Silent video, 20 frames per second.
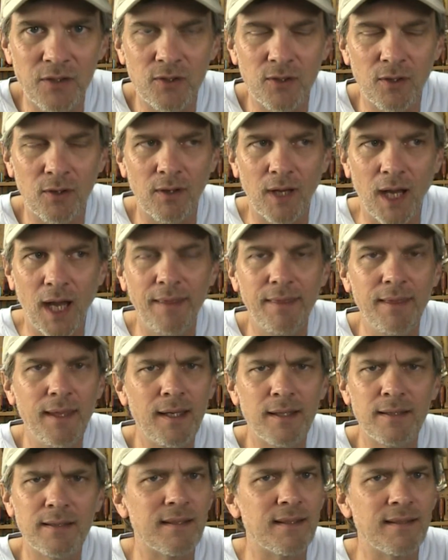So I
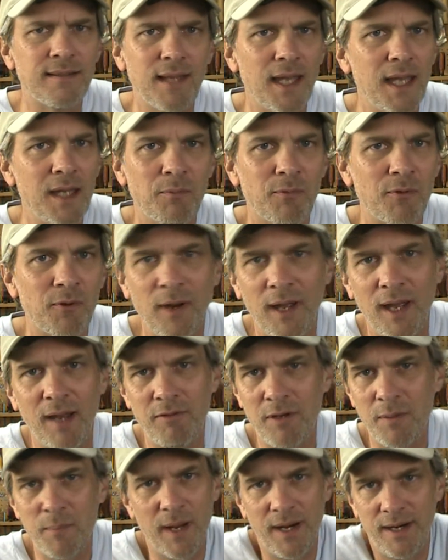think it's the same for
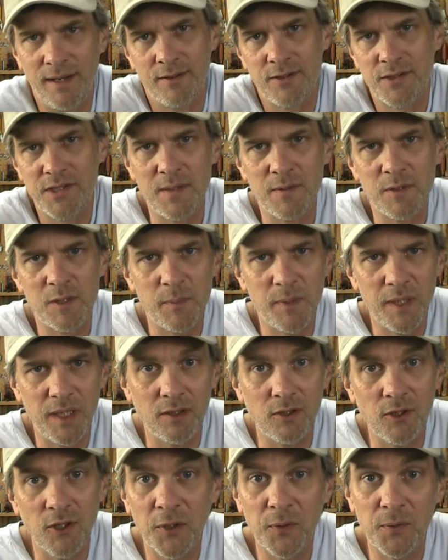everybody. There seems to be
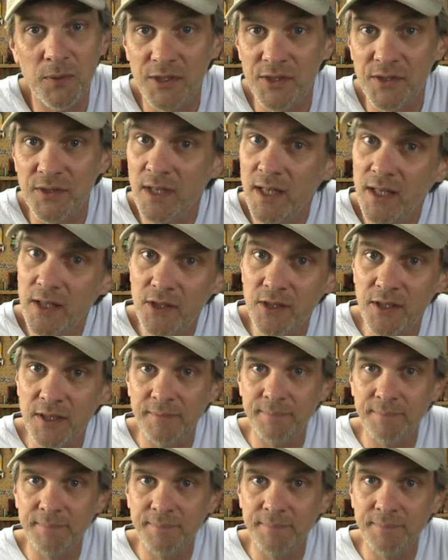no distinction.